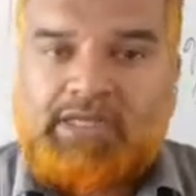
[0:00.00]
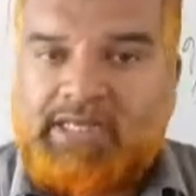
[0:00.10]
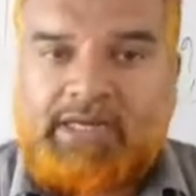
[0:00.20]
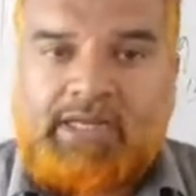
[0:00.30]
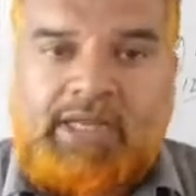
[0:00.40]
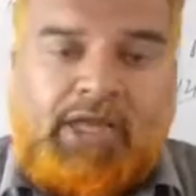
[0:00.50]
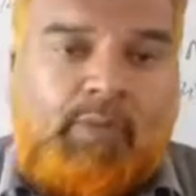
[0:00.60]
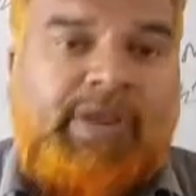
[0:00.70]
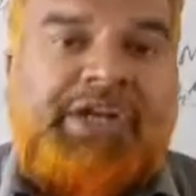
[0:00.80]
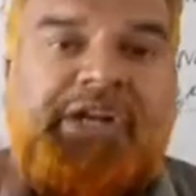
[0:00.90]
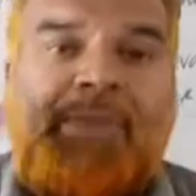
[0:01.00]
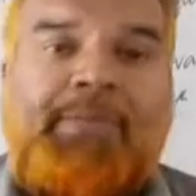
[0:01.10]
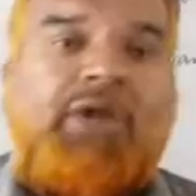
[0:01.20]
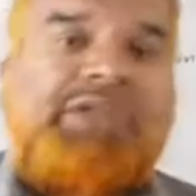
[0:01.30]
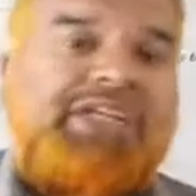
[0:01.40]
Clear? When it
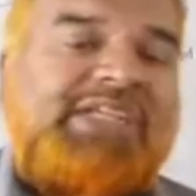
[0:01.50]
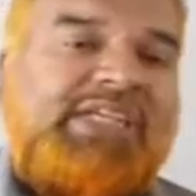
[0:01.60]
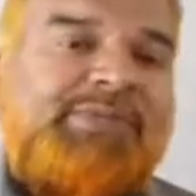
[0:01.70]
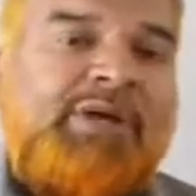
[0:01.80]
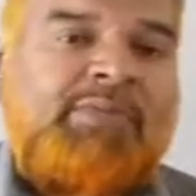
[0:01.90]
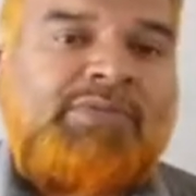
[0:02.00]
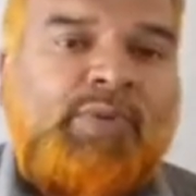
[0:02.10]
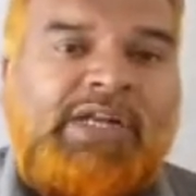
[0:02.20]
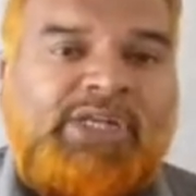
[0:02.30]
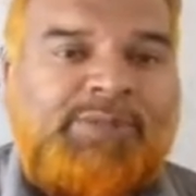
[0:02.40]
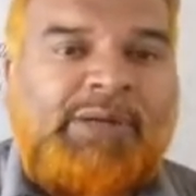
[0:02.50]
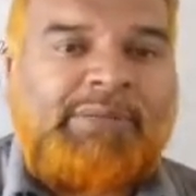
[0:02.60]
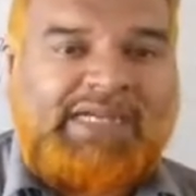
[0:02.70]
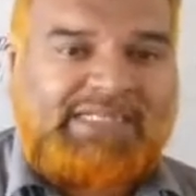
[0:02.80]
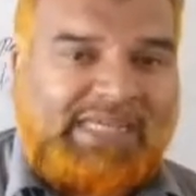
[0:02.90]
deposits the sperms, one sperm
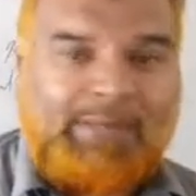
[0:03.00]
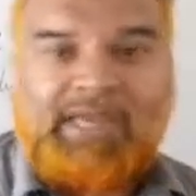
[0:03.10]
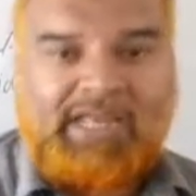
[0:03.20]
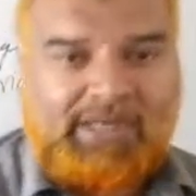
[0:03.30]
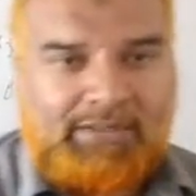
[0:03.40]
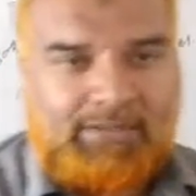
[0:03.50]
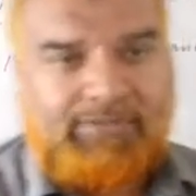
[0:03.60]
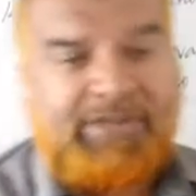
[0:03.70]
acts like a male.